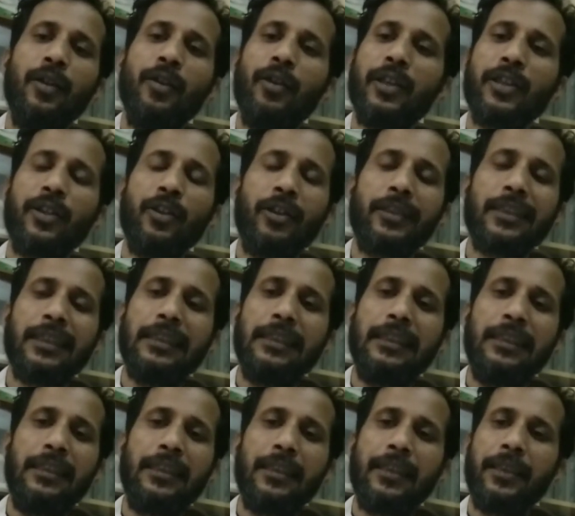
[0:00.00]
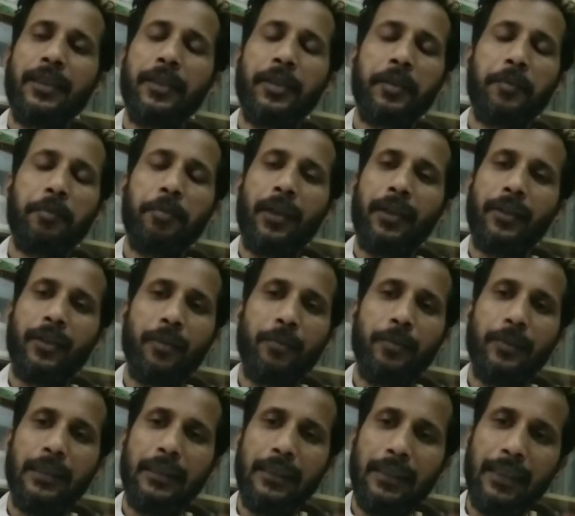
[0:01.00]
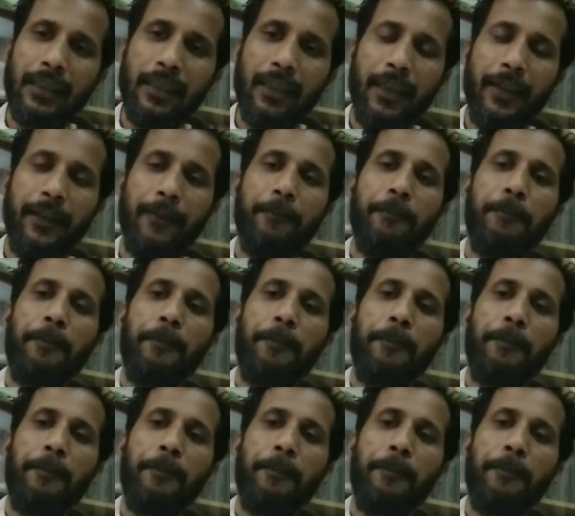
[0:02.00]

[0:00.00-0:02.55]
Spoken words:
was not an integrated part of England,